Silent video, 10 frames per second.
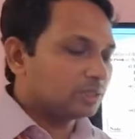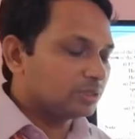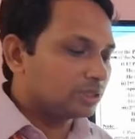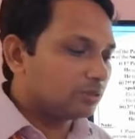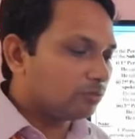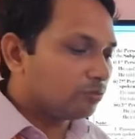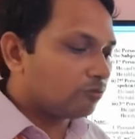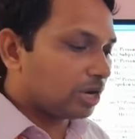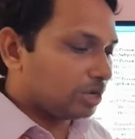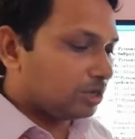That means if you
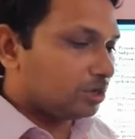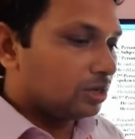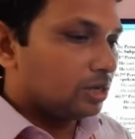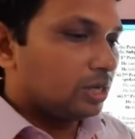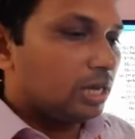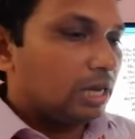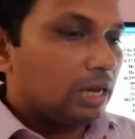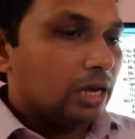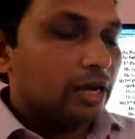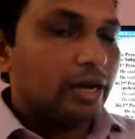find
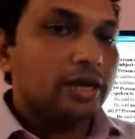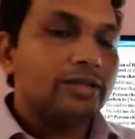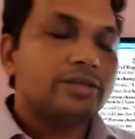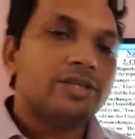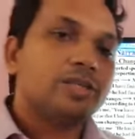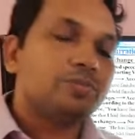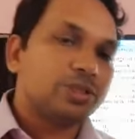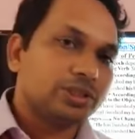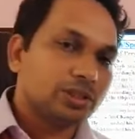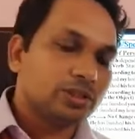any third
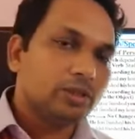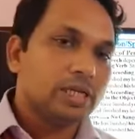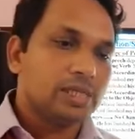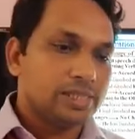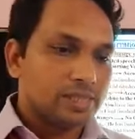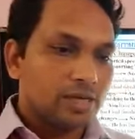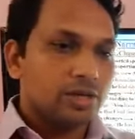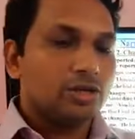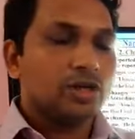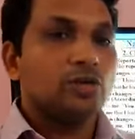person
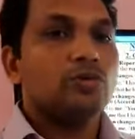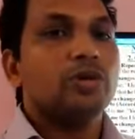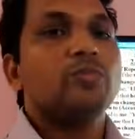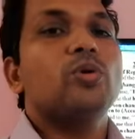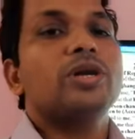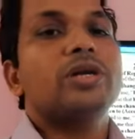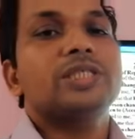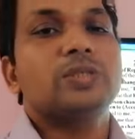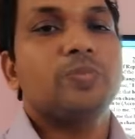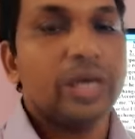inside your
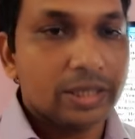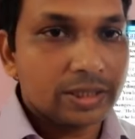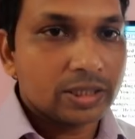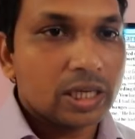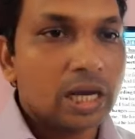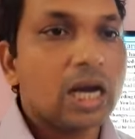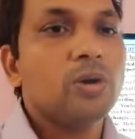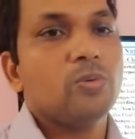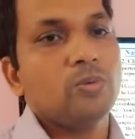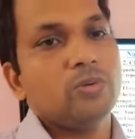reported speech,
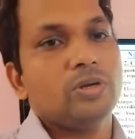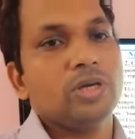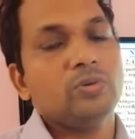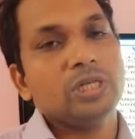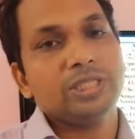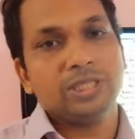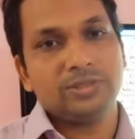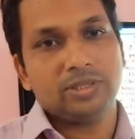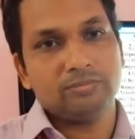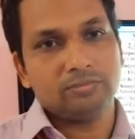how you will
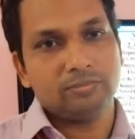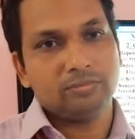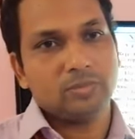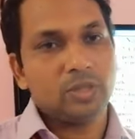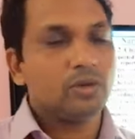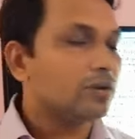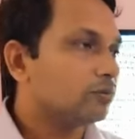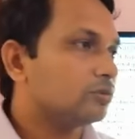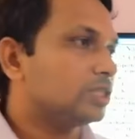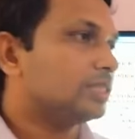change them? You
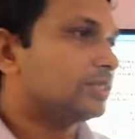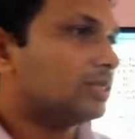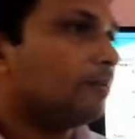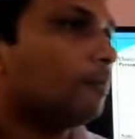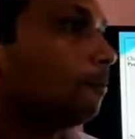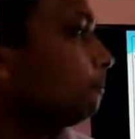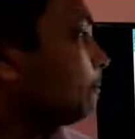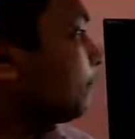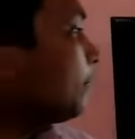have to change them.